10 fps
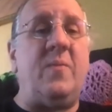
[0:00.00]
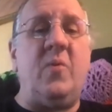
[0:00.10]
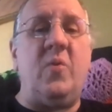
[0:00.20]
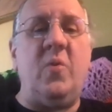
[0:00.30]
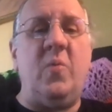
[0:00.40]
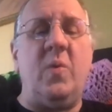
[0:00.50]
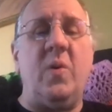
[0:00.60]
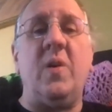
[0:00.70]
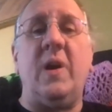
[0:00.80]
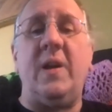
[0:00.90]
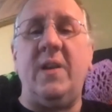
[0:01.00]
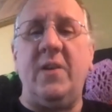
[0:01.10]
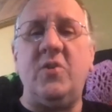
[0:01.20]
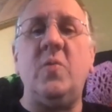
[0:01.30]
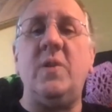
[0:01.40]
who were a
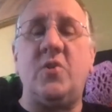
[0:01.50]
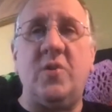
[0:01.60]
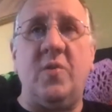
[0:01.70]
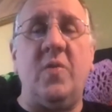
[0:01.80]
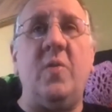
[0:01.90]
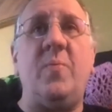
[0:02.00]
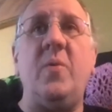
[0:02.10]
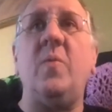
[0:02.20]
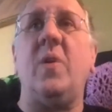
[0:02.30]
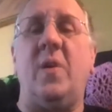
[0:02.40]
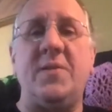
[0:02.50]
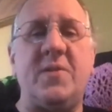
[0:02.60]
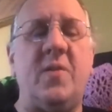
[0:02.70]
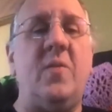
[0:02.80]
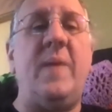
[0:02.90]
Jewish group who were
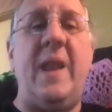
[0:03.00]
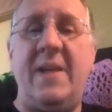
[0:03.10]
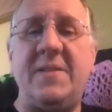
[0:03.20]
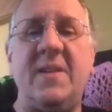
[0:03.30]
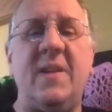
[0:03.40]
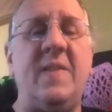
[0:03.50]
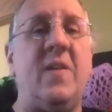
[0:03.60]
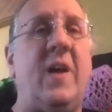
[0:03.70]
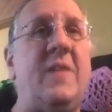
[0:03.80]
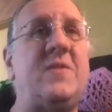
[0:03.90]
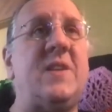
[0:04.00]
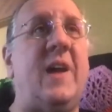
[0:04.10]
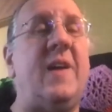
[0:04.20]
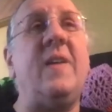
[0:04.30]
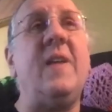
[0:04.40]
also monastic in their
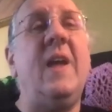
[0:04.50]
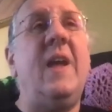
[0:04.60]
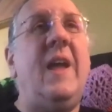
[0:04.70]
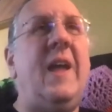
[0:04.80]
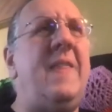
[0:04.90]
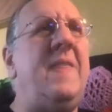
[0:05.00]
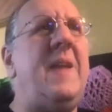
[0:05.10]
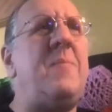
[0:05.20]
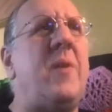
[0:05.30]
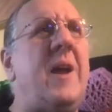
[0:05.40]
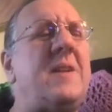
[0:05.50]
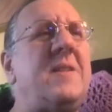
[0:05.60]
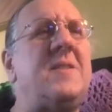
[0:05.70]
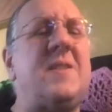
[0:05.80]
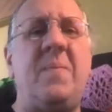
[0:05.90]
lifestyle. And they
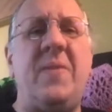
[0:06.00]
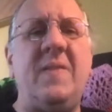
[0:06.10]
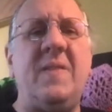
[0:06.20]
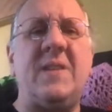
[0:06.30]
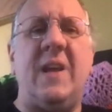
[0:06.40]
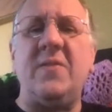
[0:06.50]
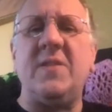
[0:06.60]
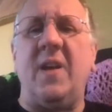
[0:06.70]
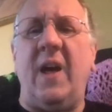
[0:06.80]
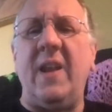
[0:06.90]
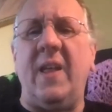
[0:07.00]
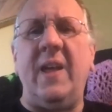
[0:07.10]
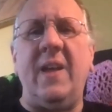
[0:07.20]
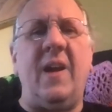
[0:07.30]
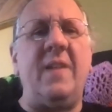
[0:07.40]
practiced something that sounds a lot
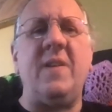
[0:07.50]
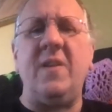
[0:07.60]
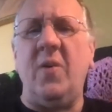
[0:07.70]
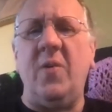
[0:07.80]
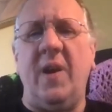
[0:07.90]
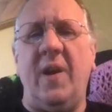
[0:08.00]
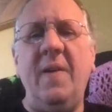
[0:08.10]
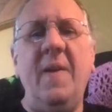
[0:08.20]
like Hatha Yoga.